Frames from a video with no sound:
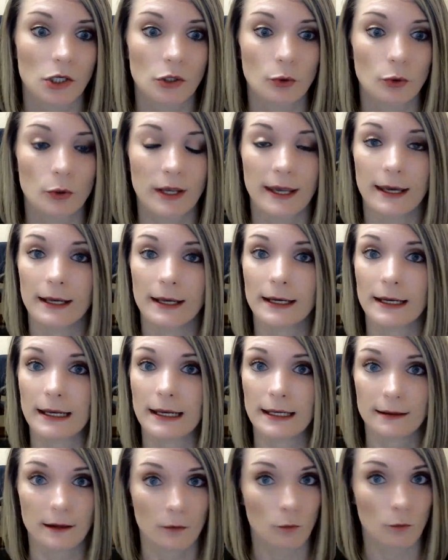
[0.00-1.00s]
You can
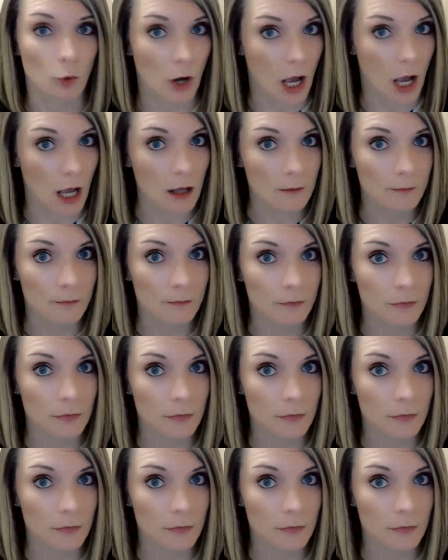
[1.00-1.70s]
eat them raw.